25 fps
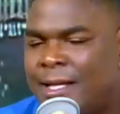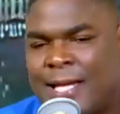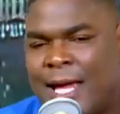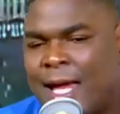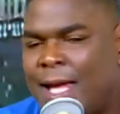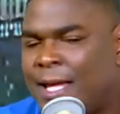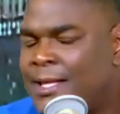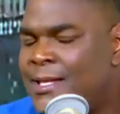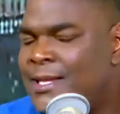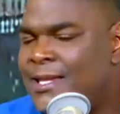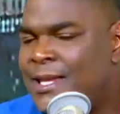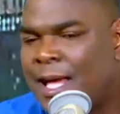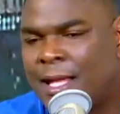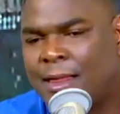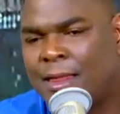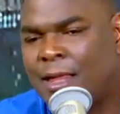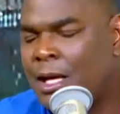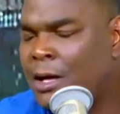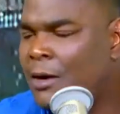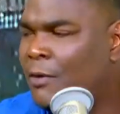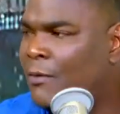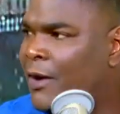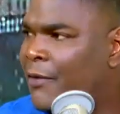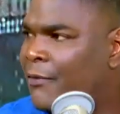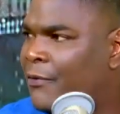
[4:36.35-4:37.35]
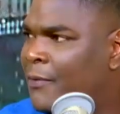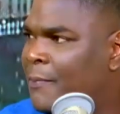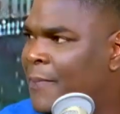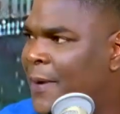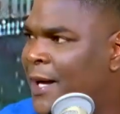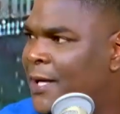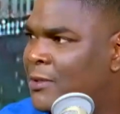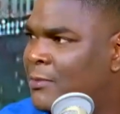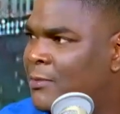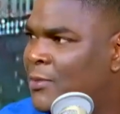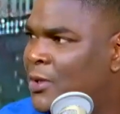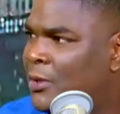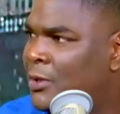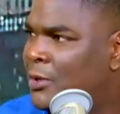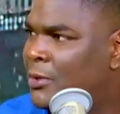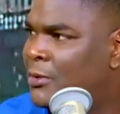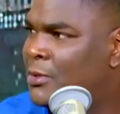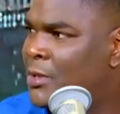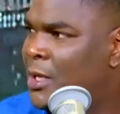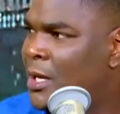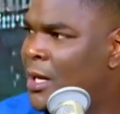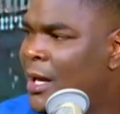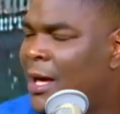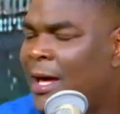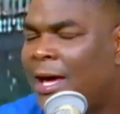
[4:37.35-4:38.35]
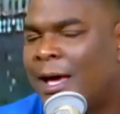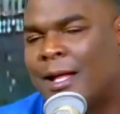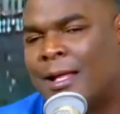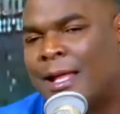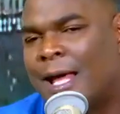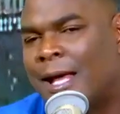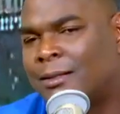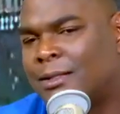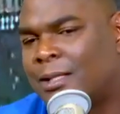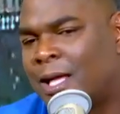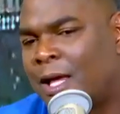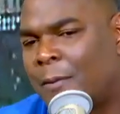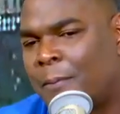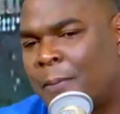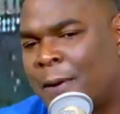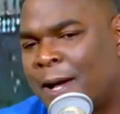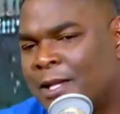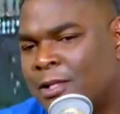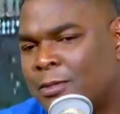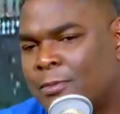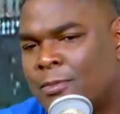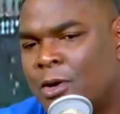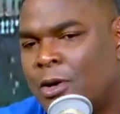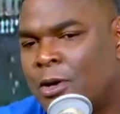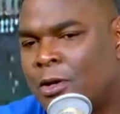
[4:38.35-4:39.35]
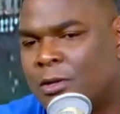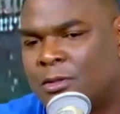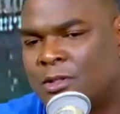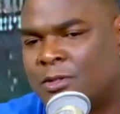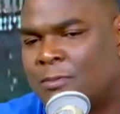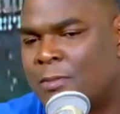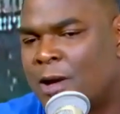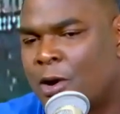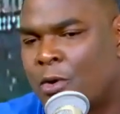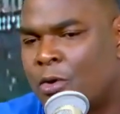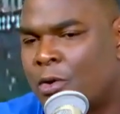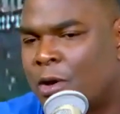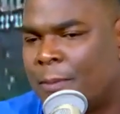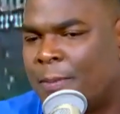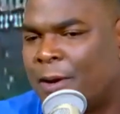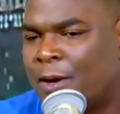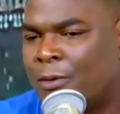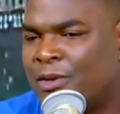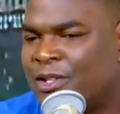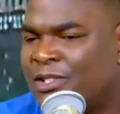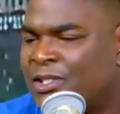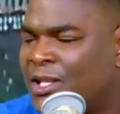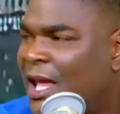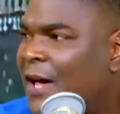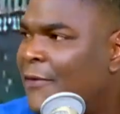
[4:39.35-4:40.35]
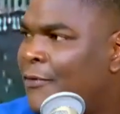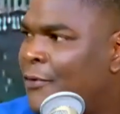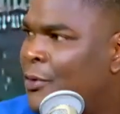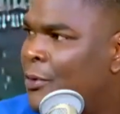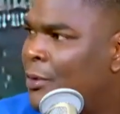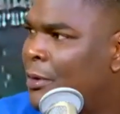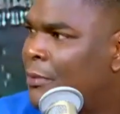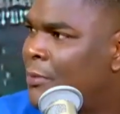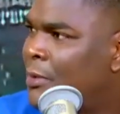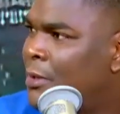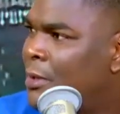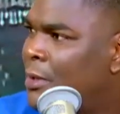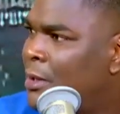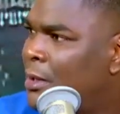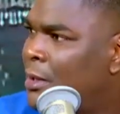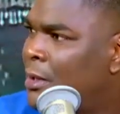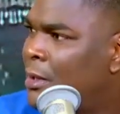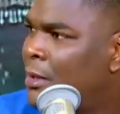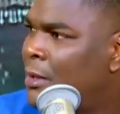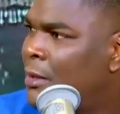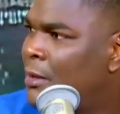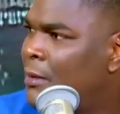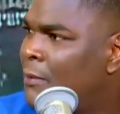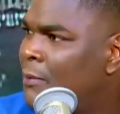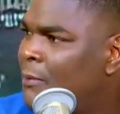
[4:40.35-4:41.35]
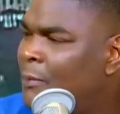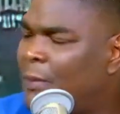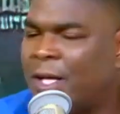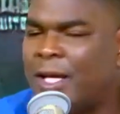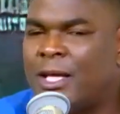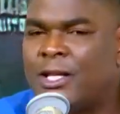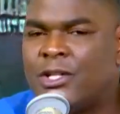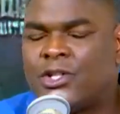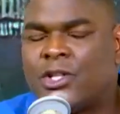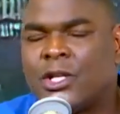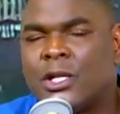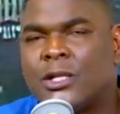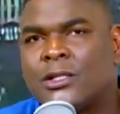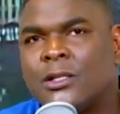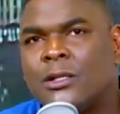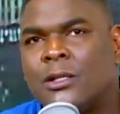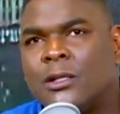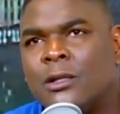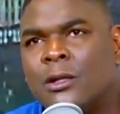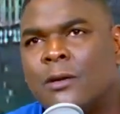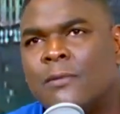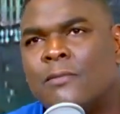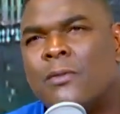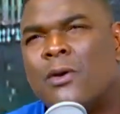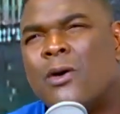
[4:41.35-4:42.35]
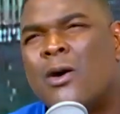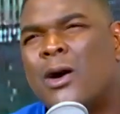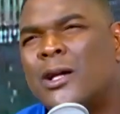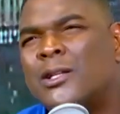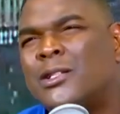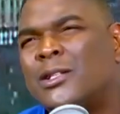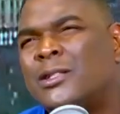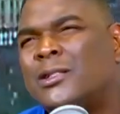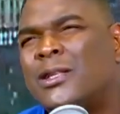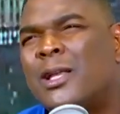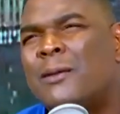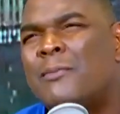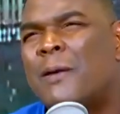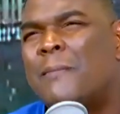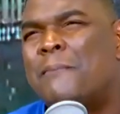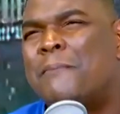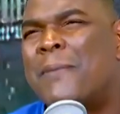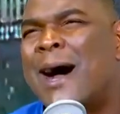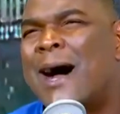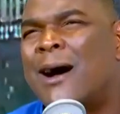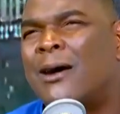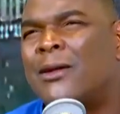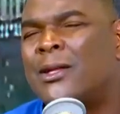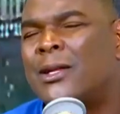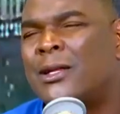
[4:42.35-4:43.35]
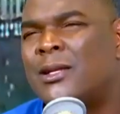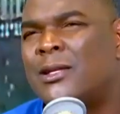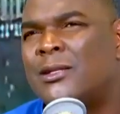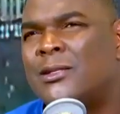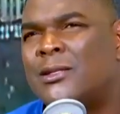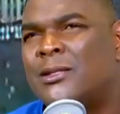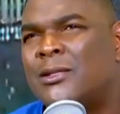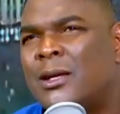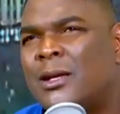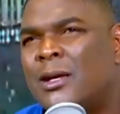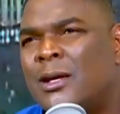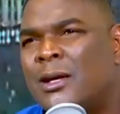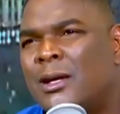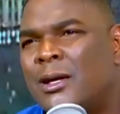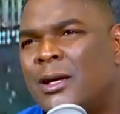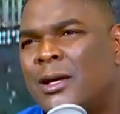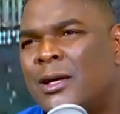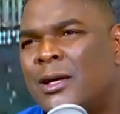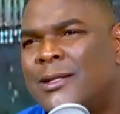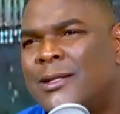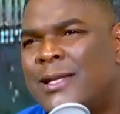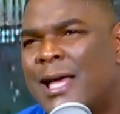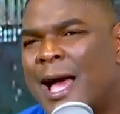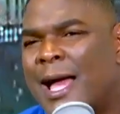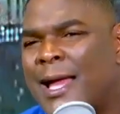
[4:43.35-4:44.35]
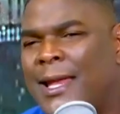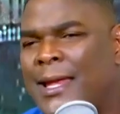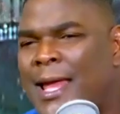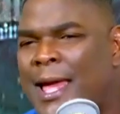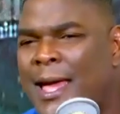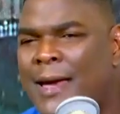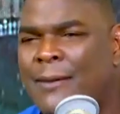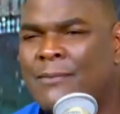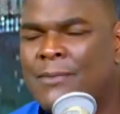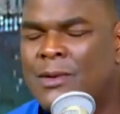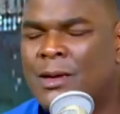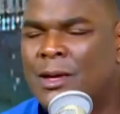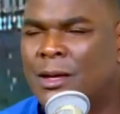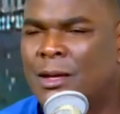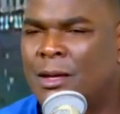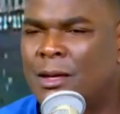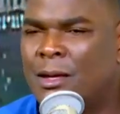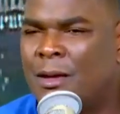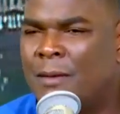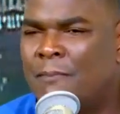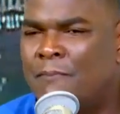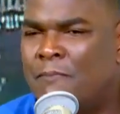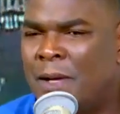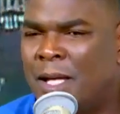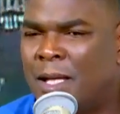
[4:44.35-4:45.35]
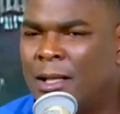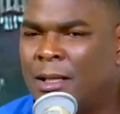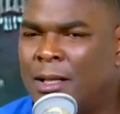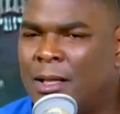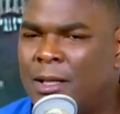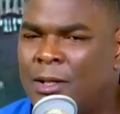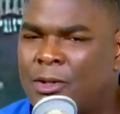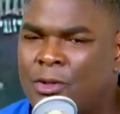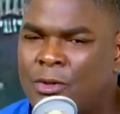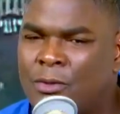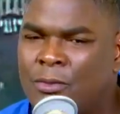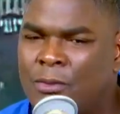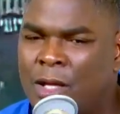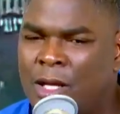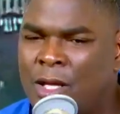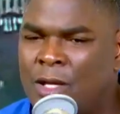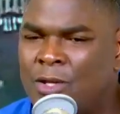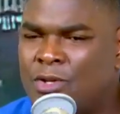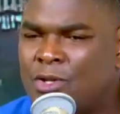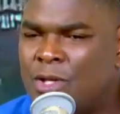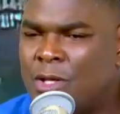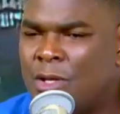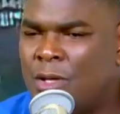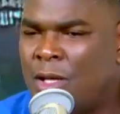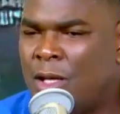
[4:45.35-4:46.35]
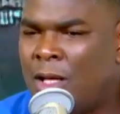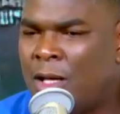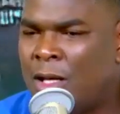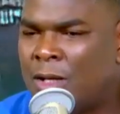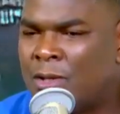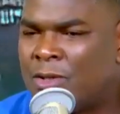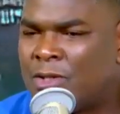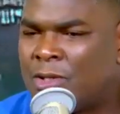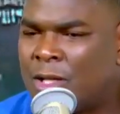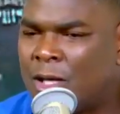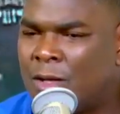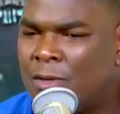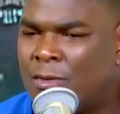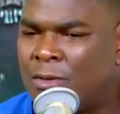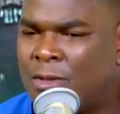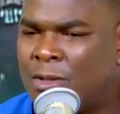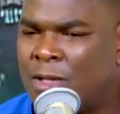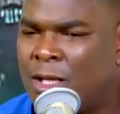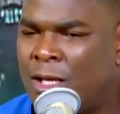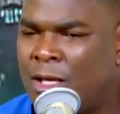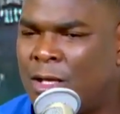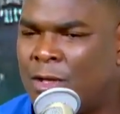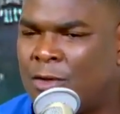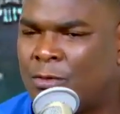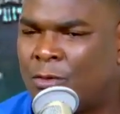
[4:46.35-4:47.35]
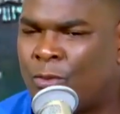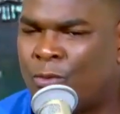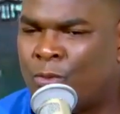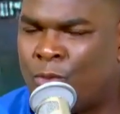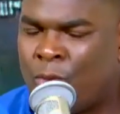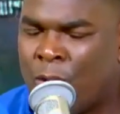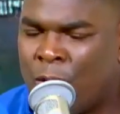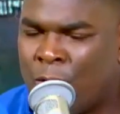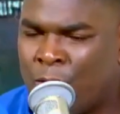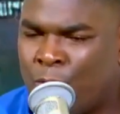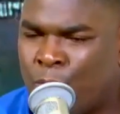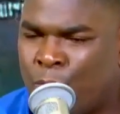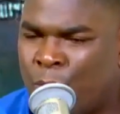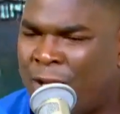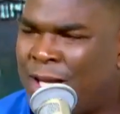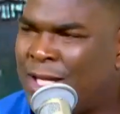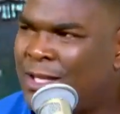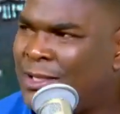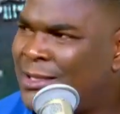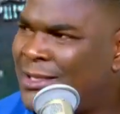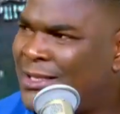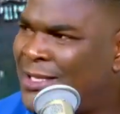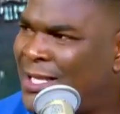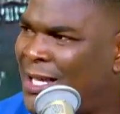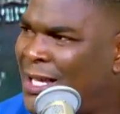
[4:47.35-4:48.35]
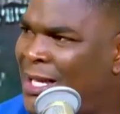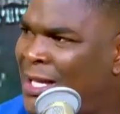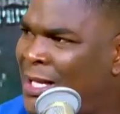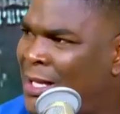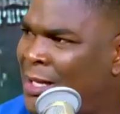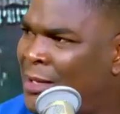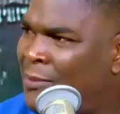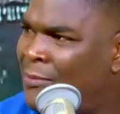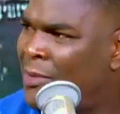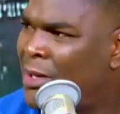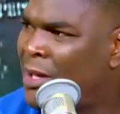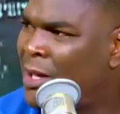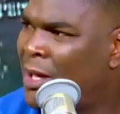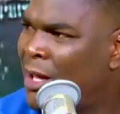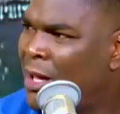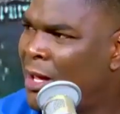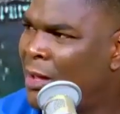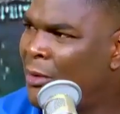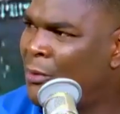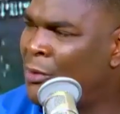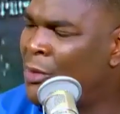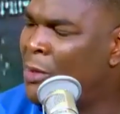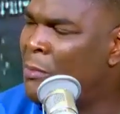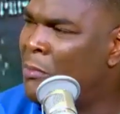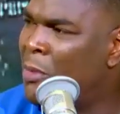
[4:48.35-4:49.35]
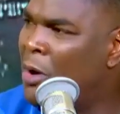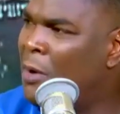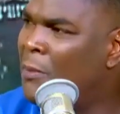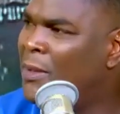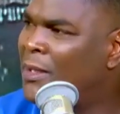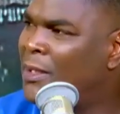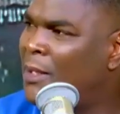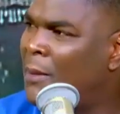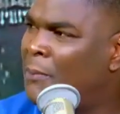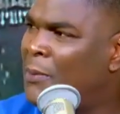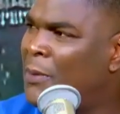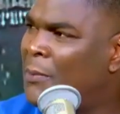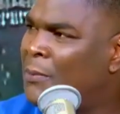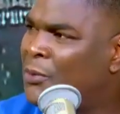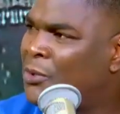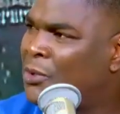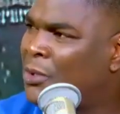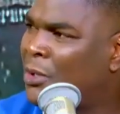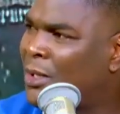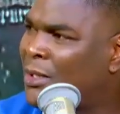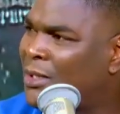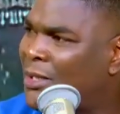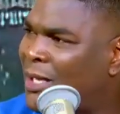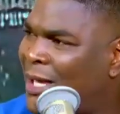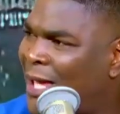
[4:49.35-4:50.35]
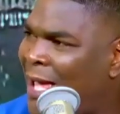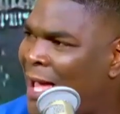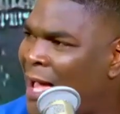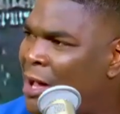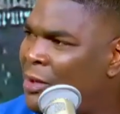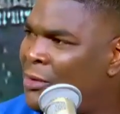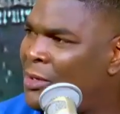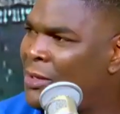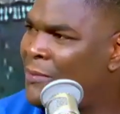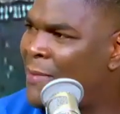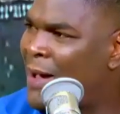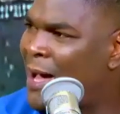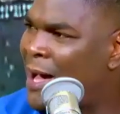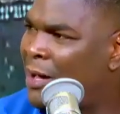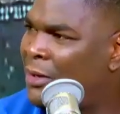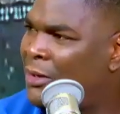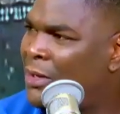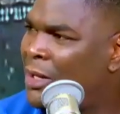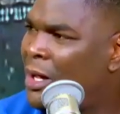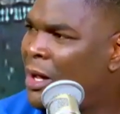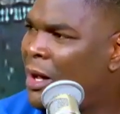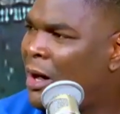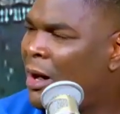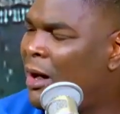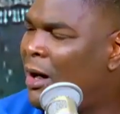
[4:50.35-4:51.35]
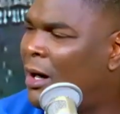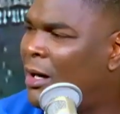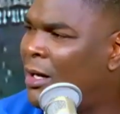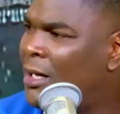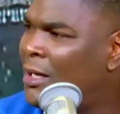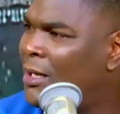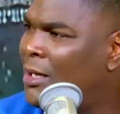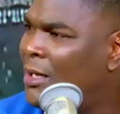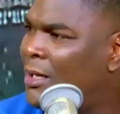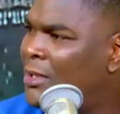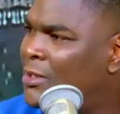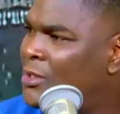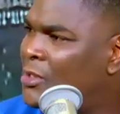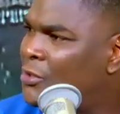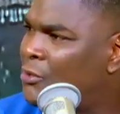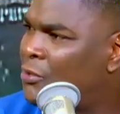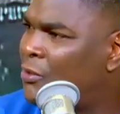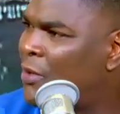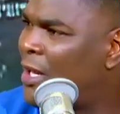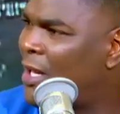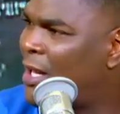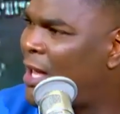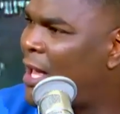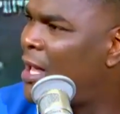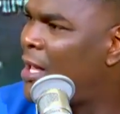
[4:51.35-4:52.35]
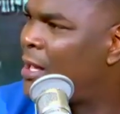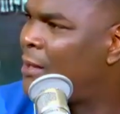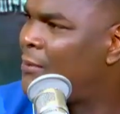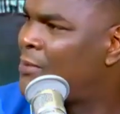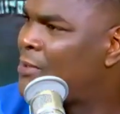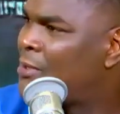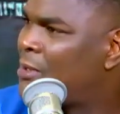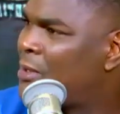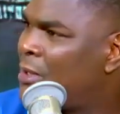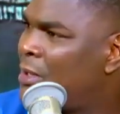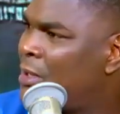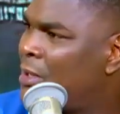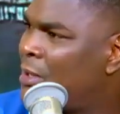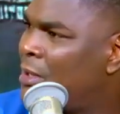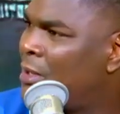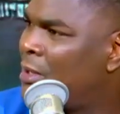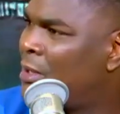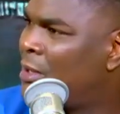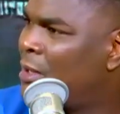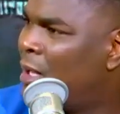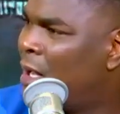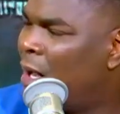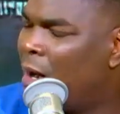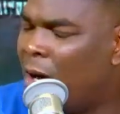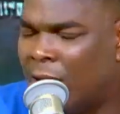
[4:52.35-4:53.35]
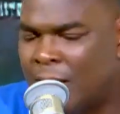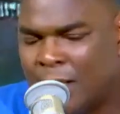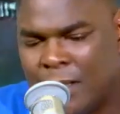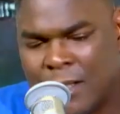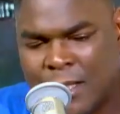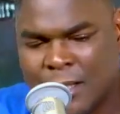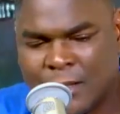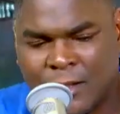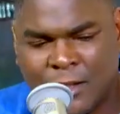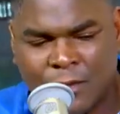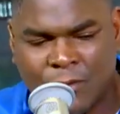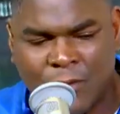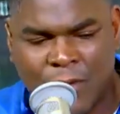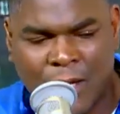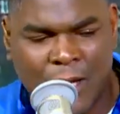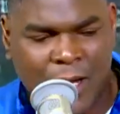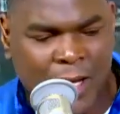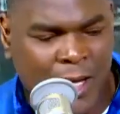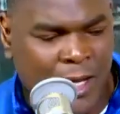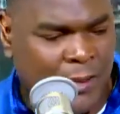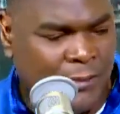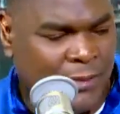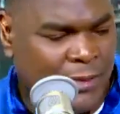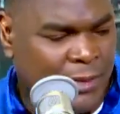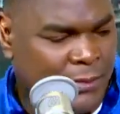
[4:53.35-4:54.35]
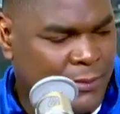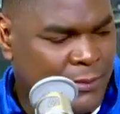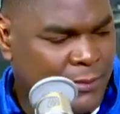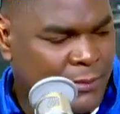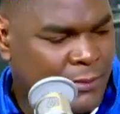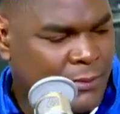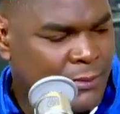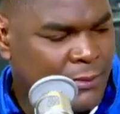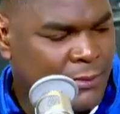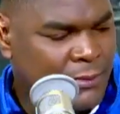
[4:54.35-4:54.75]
Take nothing away from Patrick Mahomes. Hell, I'll take Patrick Mahomes as my quarterback with his left arm. Right. But he's just Lamar, just something about his dynamic ability to engineer certain things or, or with his team. The moment that people start to count him out, all he does is win games. All he does is win games.